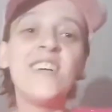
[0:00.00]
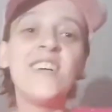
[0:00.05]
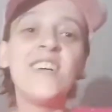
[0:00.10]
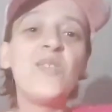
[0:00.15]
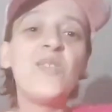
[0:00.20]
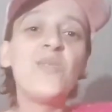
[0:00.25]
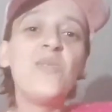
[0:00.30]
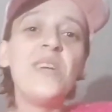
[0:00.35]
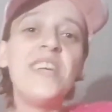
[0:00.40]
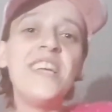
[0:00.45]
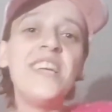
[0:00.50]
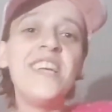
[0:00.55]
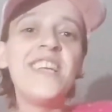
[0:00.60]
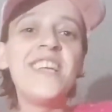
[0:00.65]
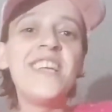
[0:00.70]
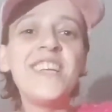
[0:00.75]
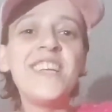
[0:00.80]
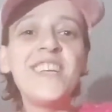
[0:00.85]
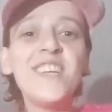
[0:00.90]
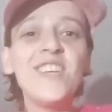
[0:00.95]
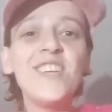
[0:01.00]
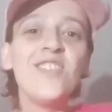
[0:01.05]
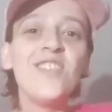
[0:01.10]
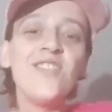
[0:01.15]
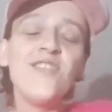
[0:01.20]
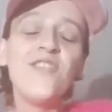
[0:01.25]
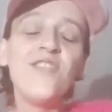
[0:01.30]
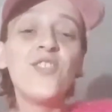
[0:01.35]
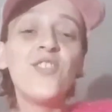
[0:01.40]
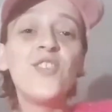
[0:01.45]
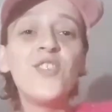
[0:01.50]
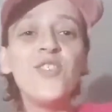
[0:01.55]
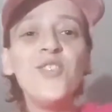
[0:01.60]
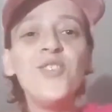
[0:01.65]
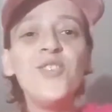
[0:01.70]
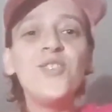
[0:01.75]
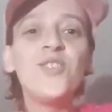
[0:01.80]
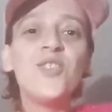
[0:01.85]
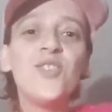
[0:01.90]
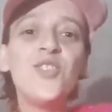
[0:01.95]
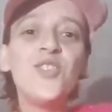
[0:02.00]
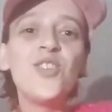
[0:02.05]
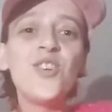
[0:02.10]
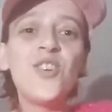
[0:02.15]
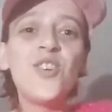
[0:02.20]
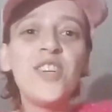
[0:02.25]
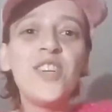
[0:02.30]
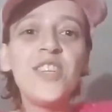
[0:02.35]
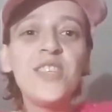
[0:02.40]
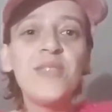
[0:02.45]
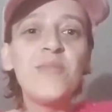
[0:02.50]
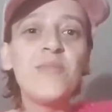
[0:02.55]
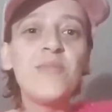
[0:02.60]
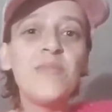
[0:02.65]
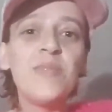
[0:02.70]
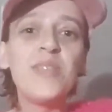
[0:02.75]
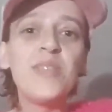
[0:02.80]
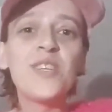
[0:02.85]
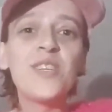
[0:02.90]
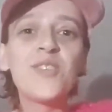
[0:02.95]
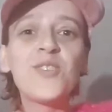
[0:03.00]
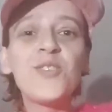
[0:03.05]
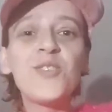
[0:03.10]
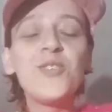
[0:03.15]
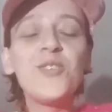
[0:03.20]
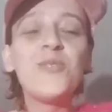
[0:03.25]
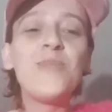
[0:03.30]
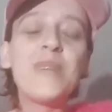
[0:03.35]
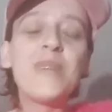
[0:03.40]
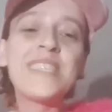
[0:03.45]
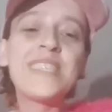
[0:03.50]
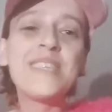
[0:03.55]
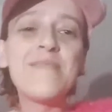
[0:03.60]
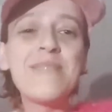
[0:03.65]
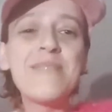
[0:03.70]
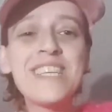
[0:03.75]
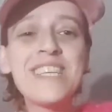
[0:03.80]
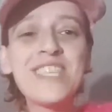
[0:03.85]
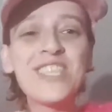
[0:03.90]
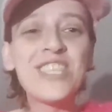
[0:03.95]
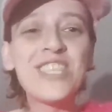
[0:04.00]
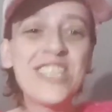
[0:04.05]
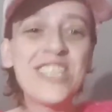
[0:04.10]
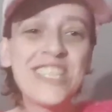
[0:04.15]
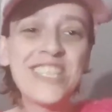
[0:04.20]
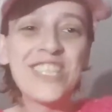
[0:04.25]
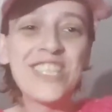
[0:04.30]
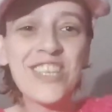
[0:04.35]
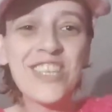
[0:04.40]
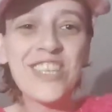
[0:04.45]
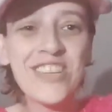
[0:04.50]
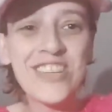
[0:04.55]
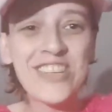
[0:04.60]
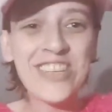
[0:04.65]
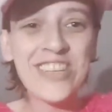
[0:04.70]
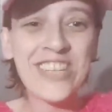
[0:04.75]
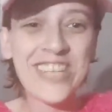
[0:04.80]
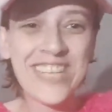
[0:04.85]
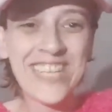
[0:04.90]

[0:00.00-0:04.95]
Waiting for you to join, but you're too busy messaging each other.